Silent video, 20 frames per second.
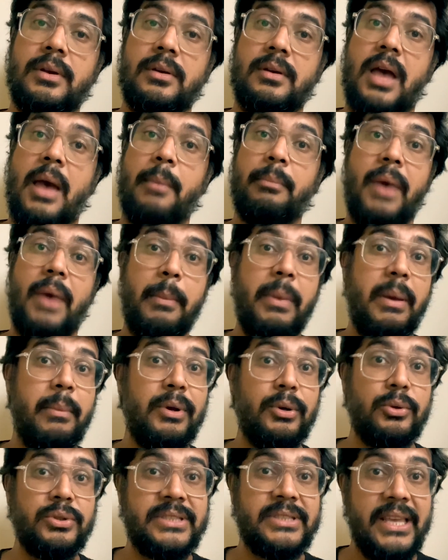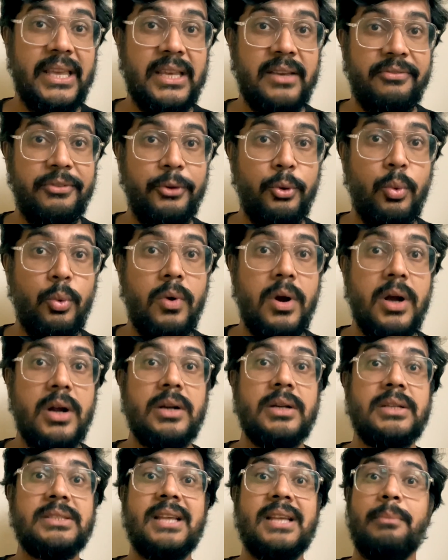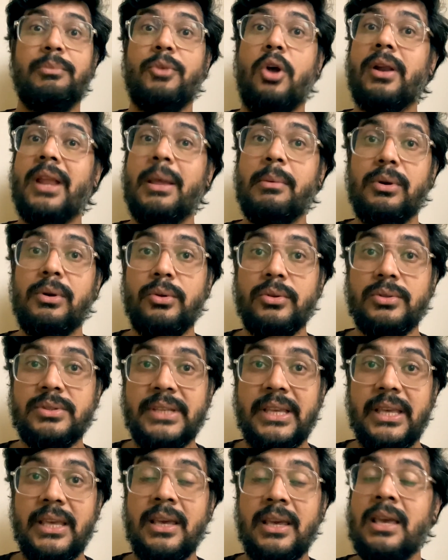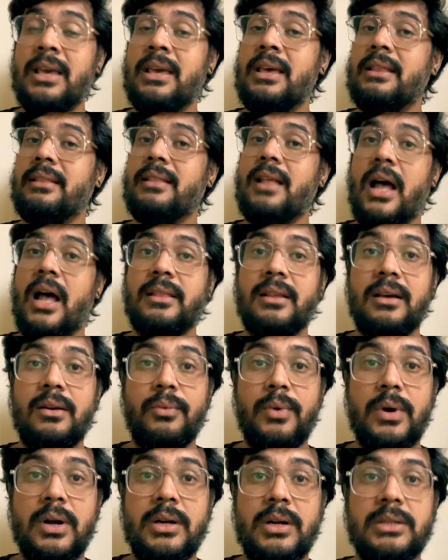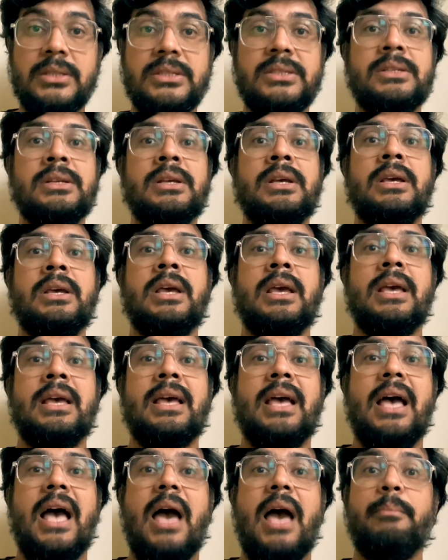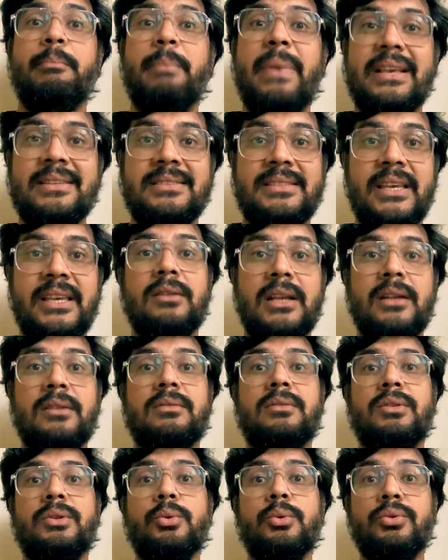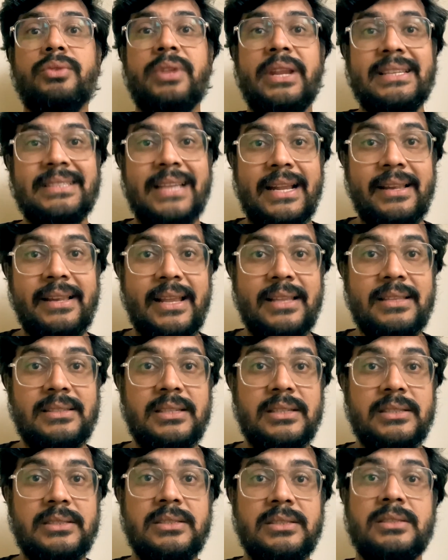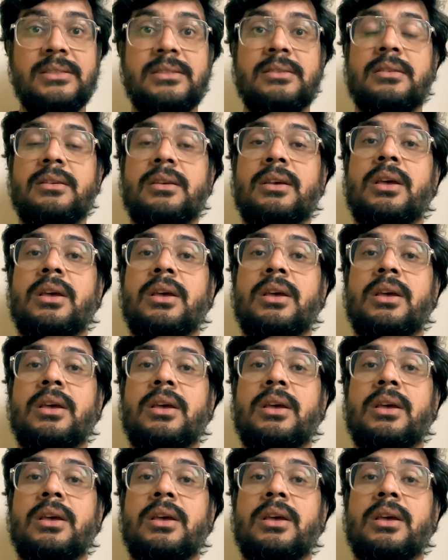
I'm able to see few words. I'm not able to see the other words. I'm mixing 2-3 sentences.